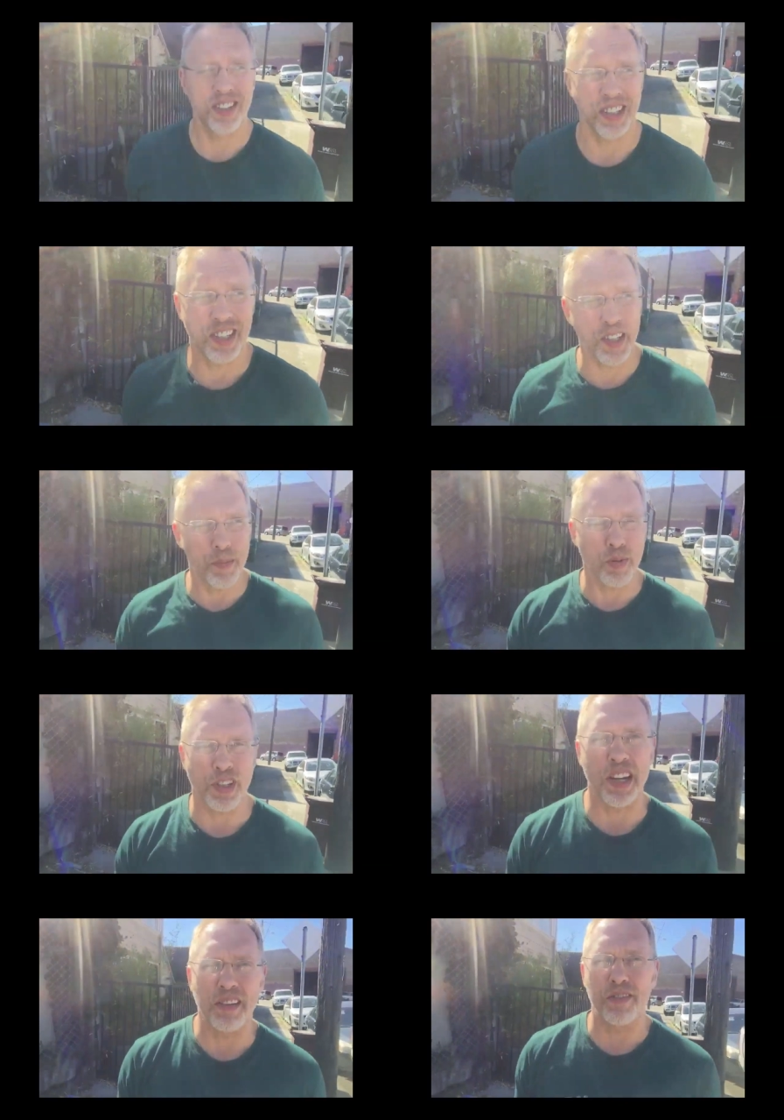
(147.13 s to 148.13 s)

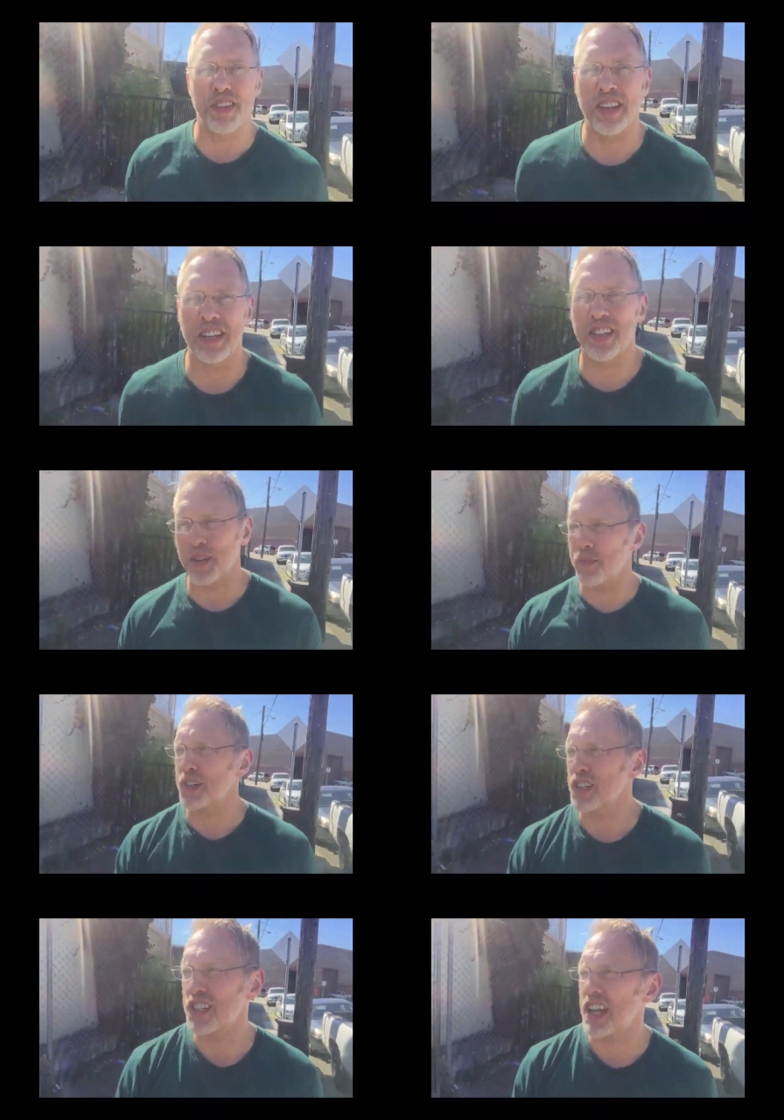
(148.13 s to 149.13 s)
60% of the
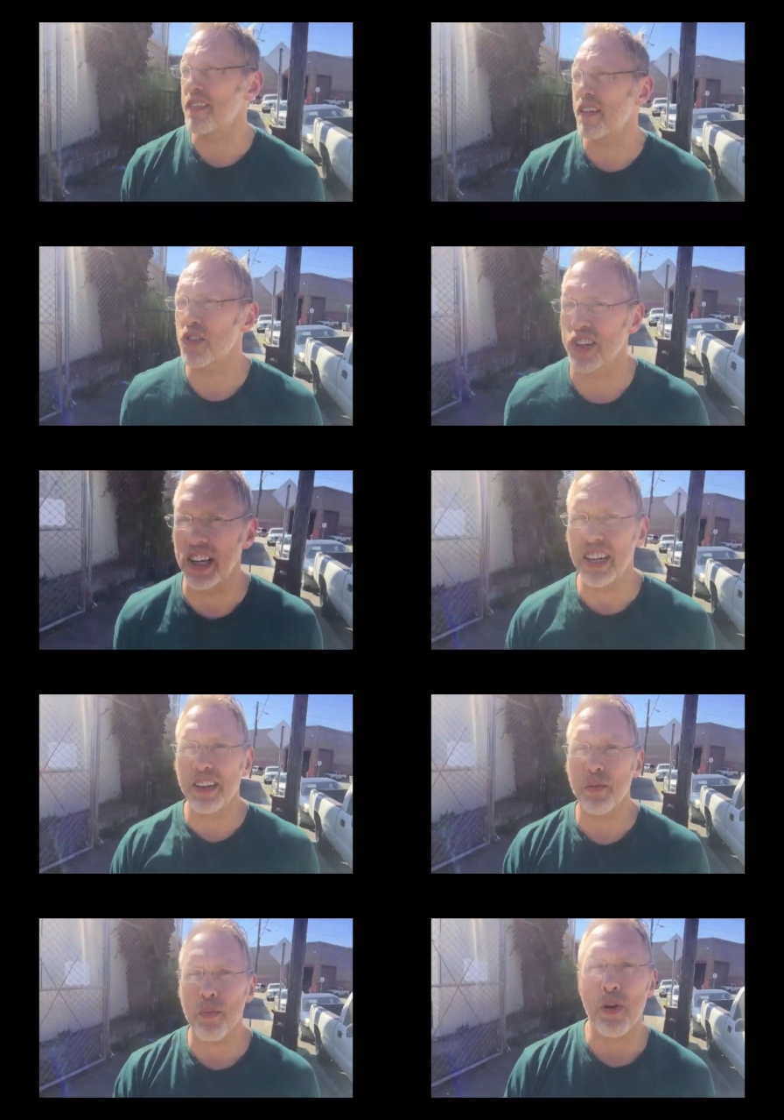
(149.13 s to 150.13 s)
submissions I've ever
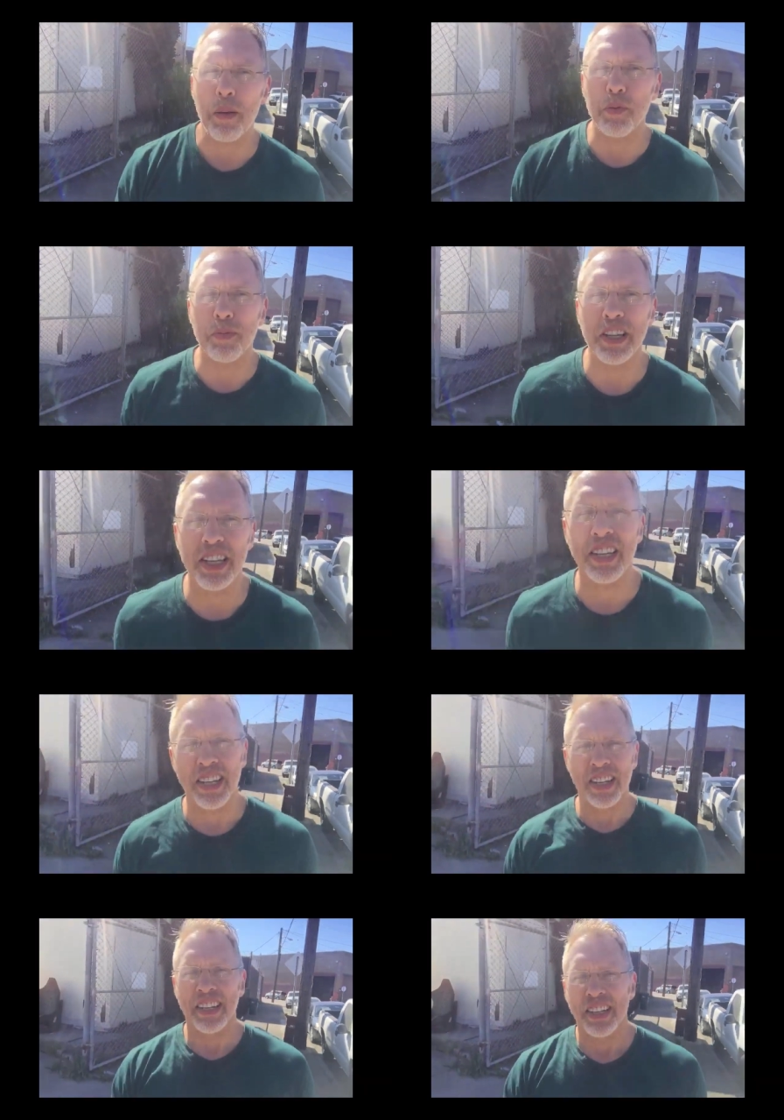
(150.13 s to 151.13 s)
done were probably
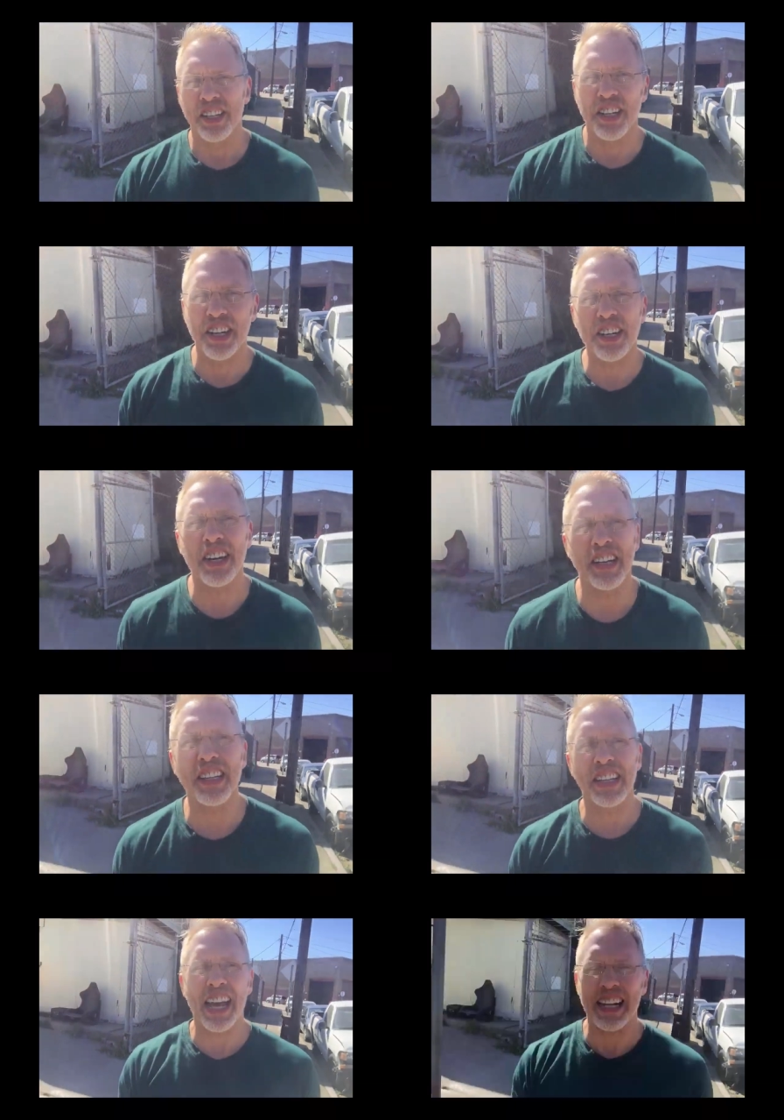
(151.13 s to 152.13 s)
done
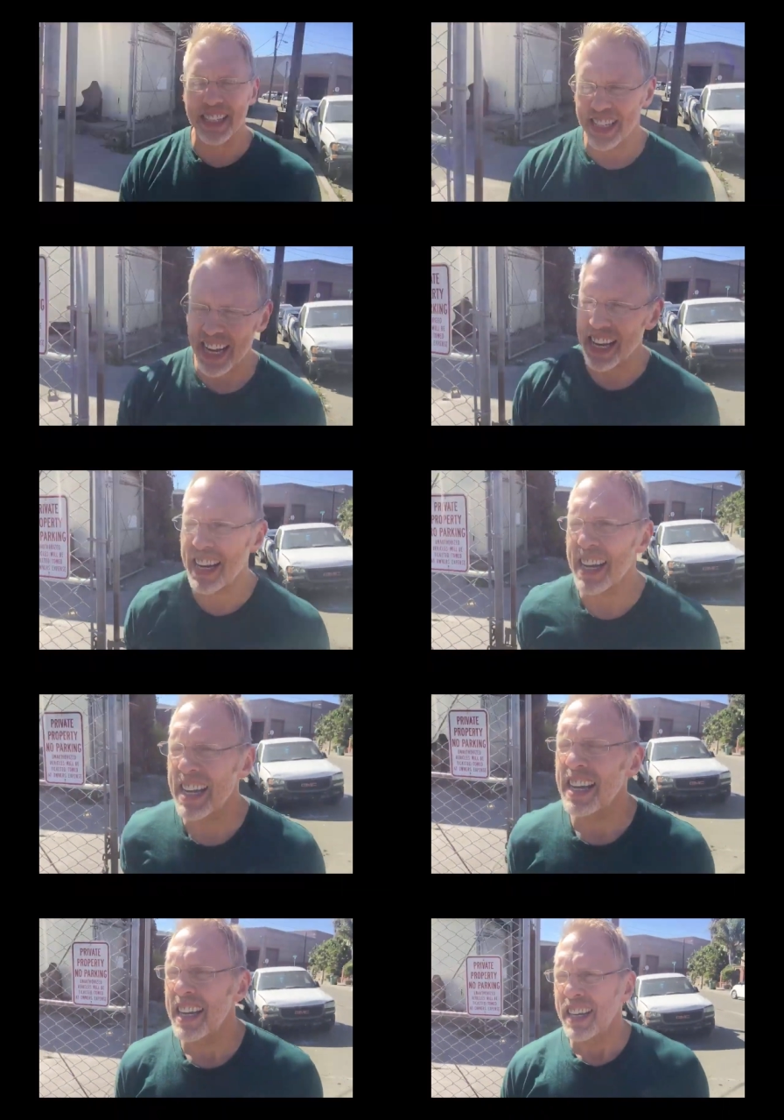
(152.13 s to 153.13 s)
on the last day.
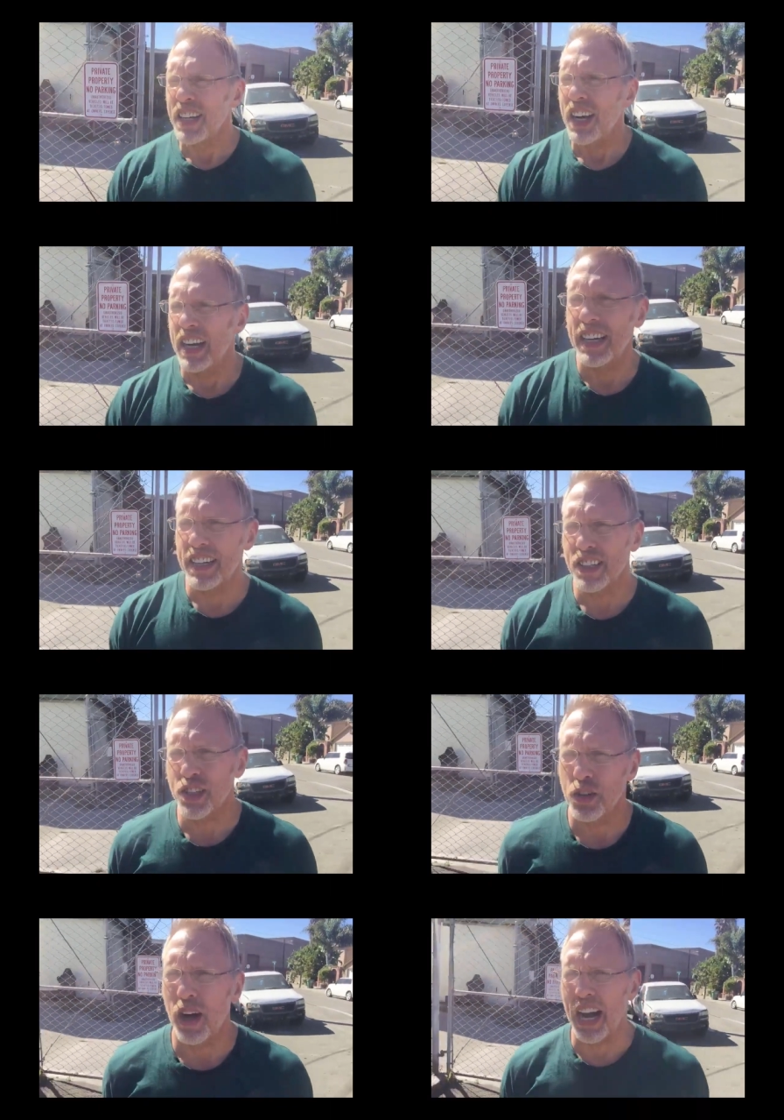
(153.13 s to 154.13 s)

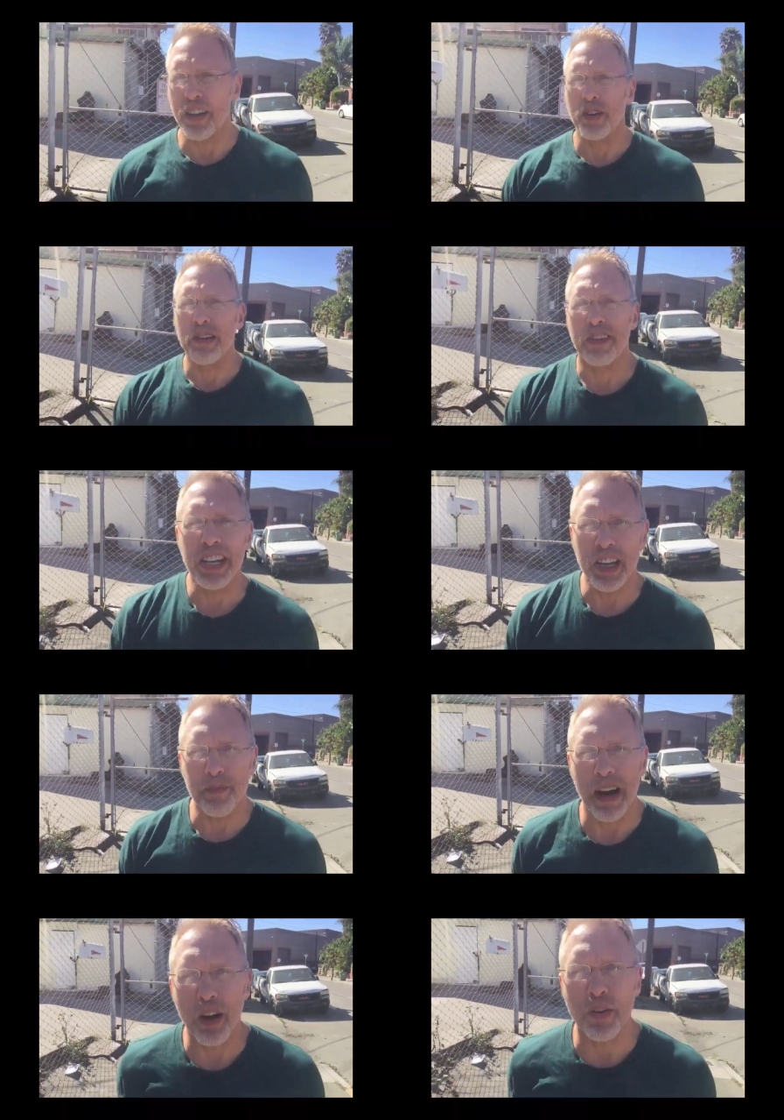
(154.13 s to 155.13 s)
Uh, so I don't even
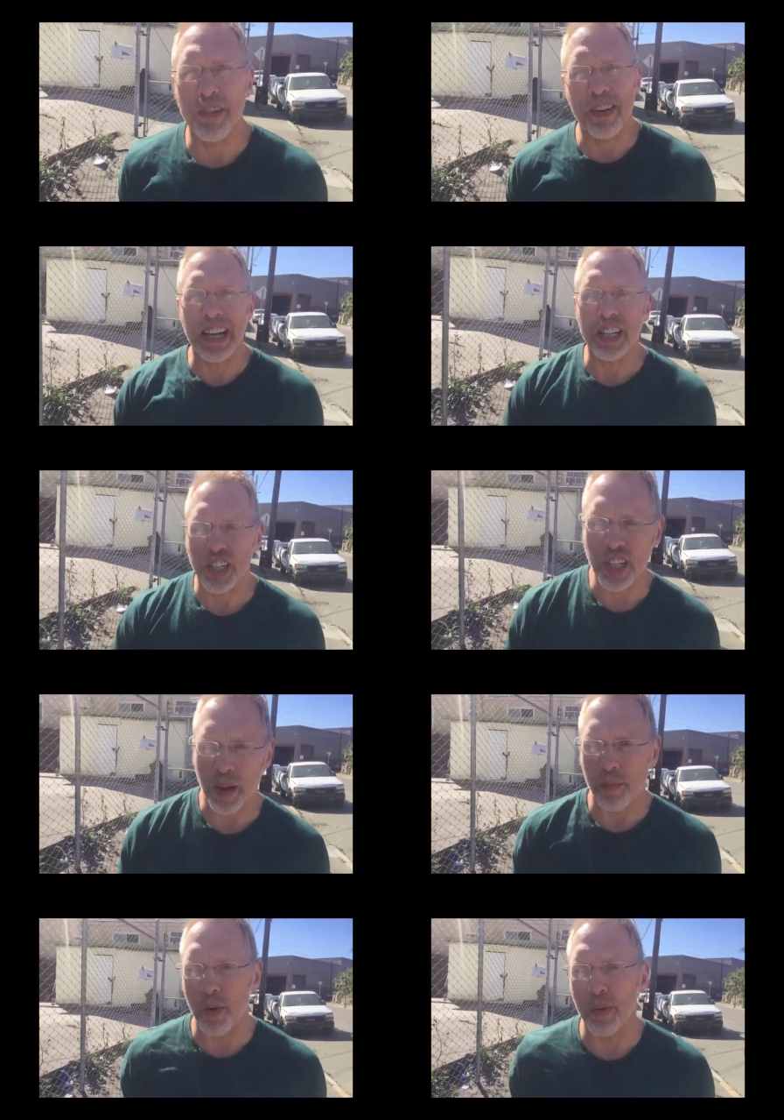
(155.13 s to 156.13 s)
heed my own
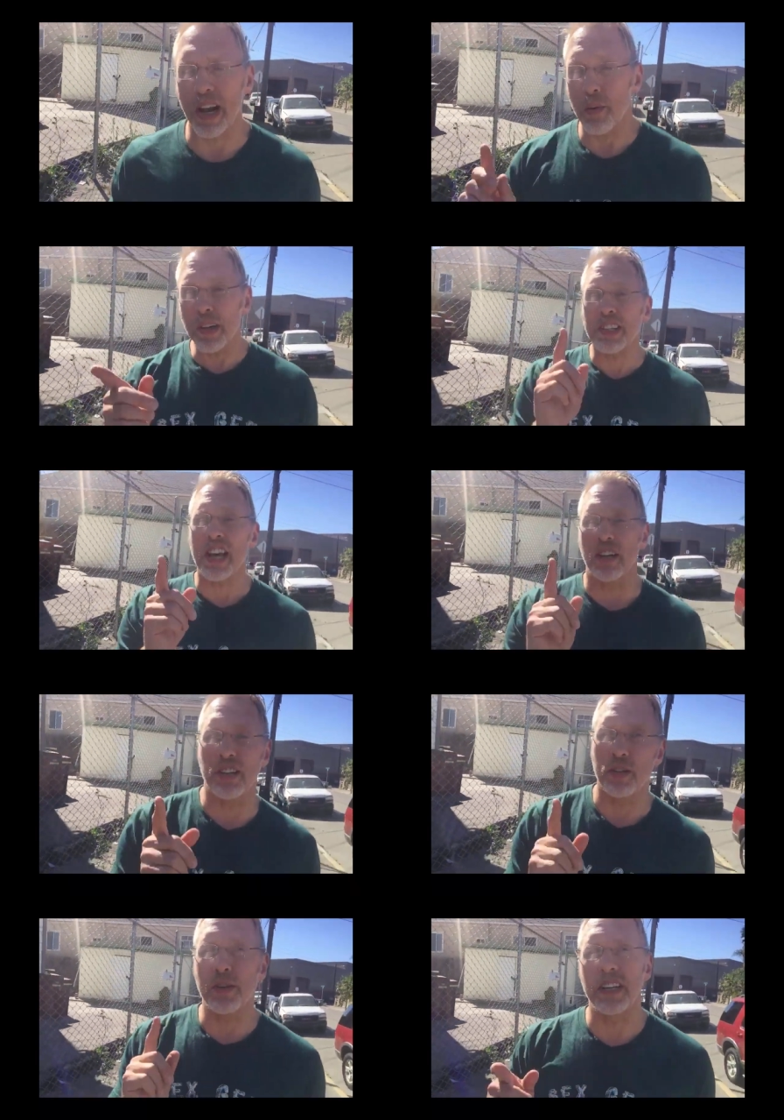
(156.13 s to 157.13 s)
advice. But what I will
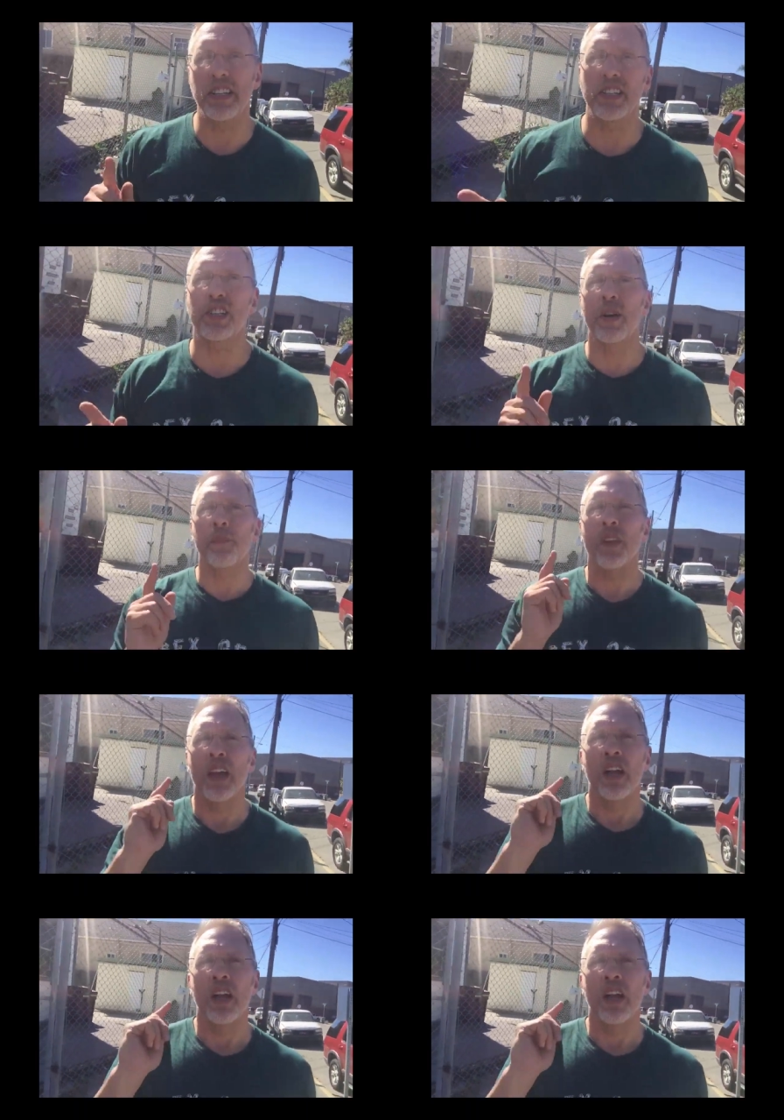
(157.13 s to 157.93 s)
tell you is